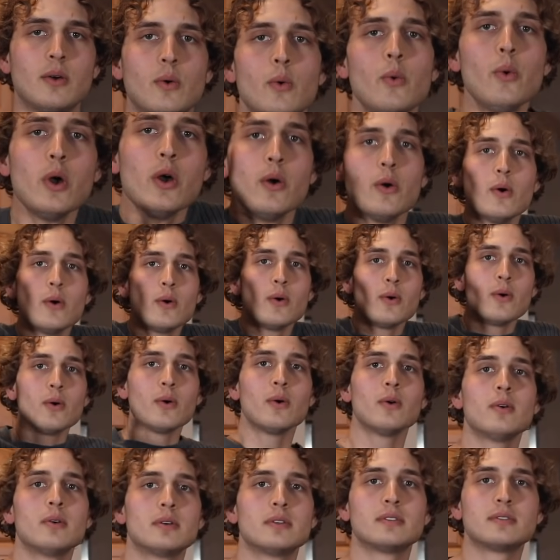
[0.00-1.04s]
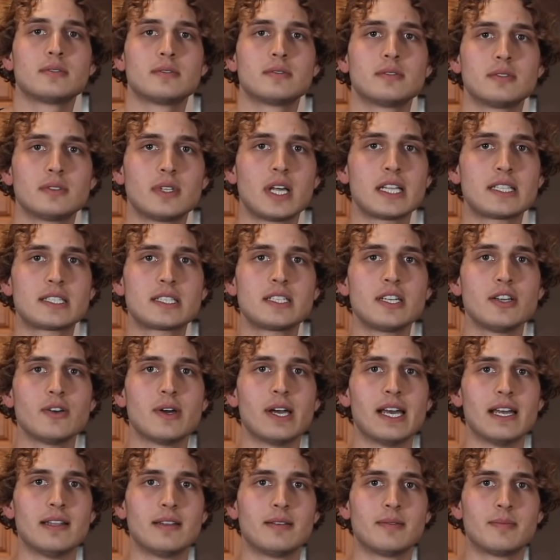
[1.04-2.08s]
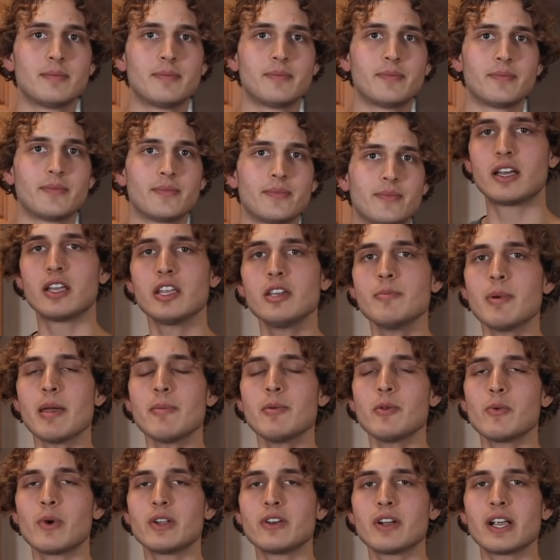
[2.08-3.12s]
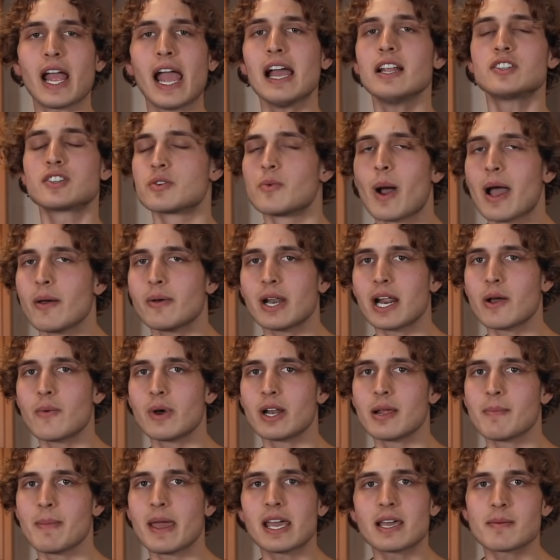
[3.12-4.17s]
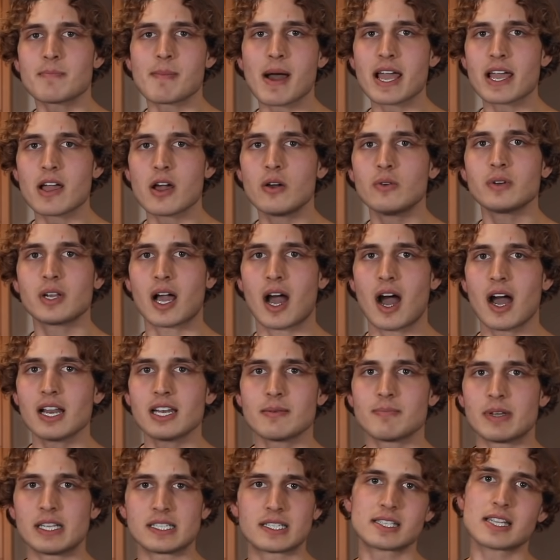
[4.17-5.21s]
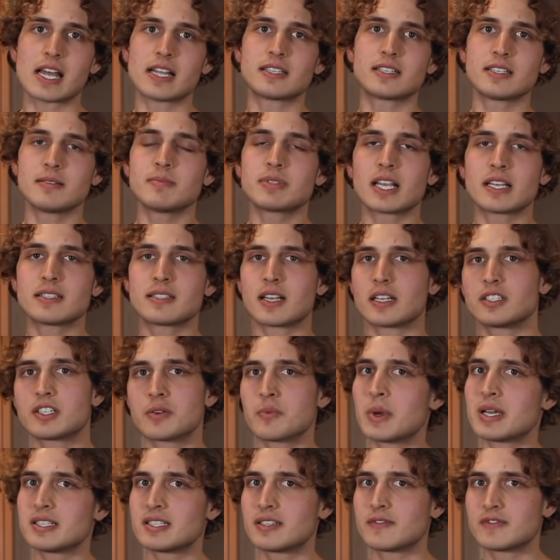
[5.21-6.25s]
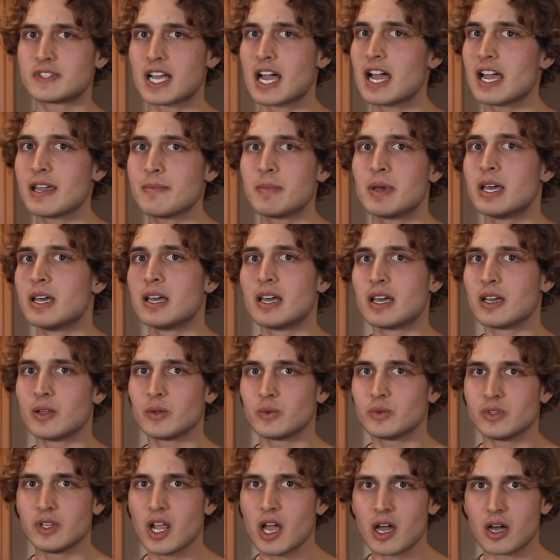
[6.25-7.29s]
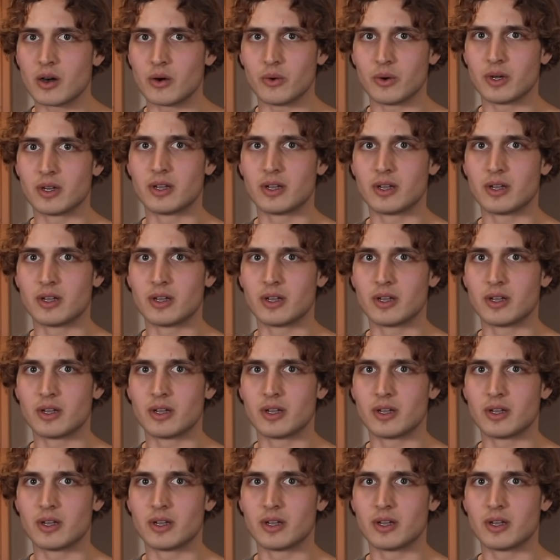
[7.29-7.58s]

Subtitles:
Woo! Let's do it. You might be wondering, Andrew, why would I want to make my own condiments? That seems like such a waste of time. No.